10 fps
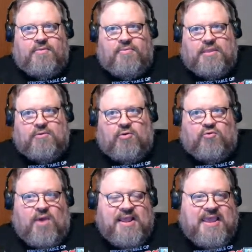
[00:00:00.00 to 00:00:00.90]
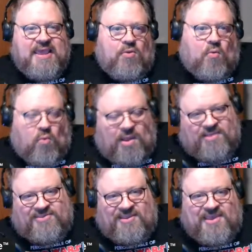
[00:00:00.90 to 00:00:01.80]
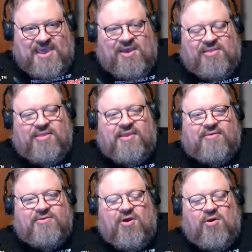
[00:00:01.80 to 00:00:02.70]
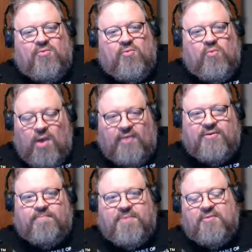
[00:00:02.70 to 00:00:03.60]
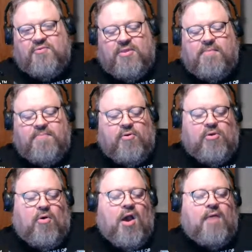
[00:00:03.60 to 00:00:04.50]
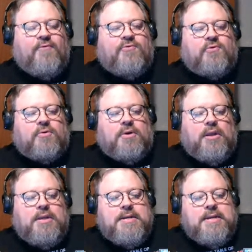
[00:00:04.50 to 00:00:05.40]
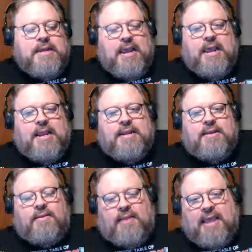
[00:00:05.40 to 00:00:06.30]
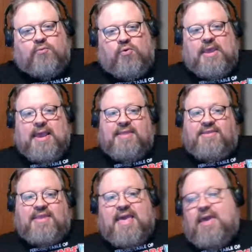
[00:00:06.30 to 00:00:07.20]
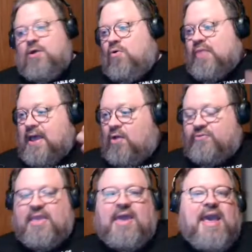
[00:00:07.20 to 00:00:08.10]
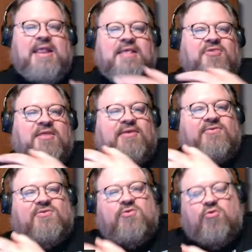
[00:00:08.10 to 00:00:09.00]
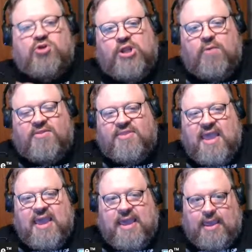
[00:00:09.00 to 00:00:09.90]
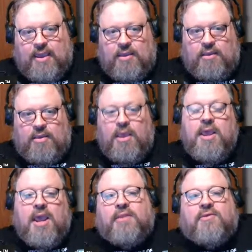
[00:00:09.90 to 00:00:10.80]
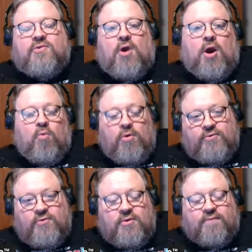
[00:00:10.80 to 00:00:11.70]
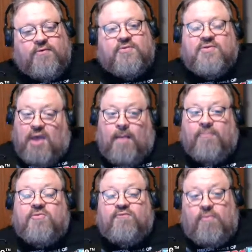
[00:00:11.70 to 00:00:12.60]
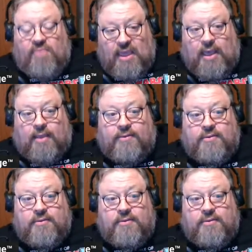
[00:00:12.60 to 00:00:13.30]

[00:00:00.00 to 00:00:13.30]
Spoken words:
that they were trying to hint was the tag on the Death Star. Wasn't, but he was an Imperial officer. And that's where you had Tagge go to the House of Tagge. Anything that's associated with Tagge in the Star Wars universe comes from that.